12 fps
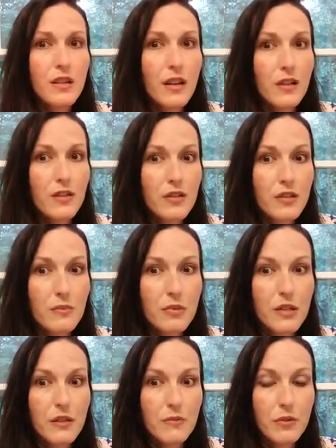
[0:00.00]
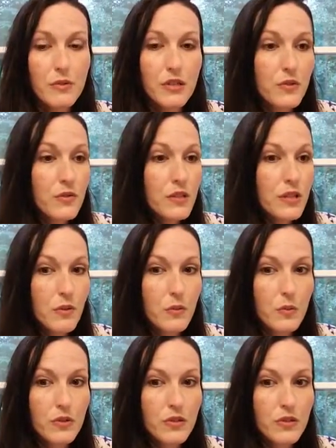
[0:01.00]
I used to be promiscuous. I
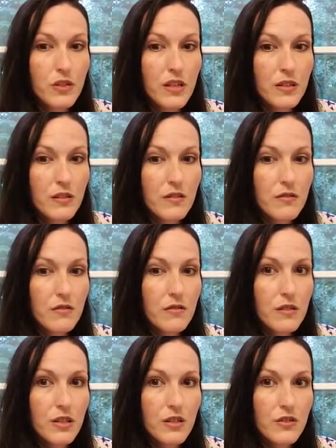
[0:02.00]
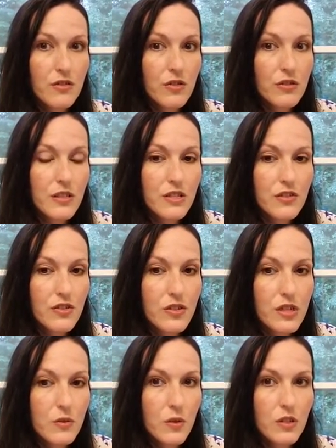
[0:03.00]
was in the adult
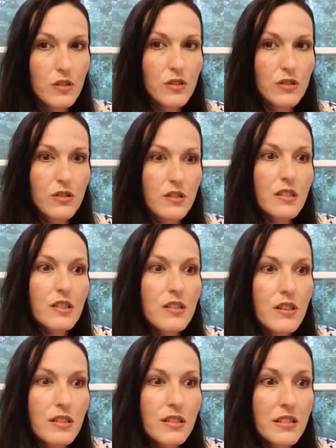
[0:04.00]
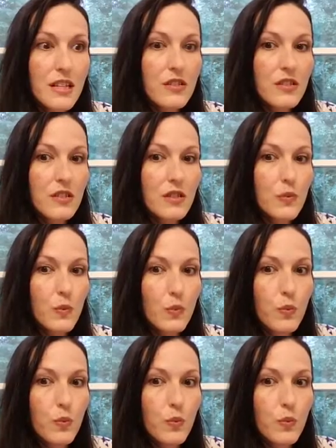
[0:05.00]
industry, worked as an exotic dancer,